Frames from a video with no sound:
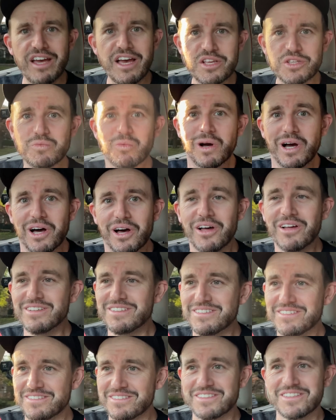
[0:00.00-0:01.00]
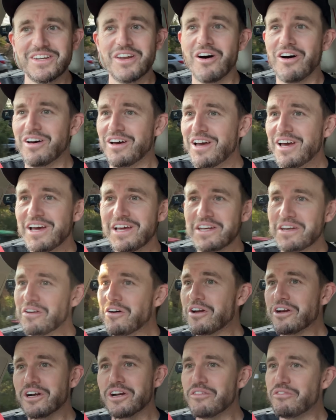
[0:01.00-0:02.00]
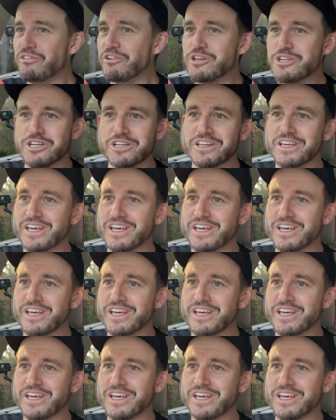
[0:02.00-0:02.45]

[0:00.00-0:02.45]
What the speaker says: as well. It's not an efficient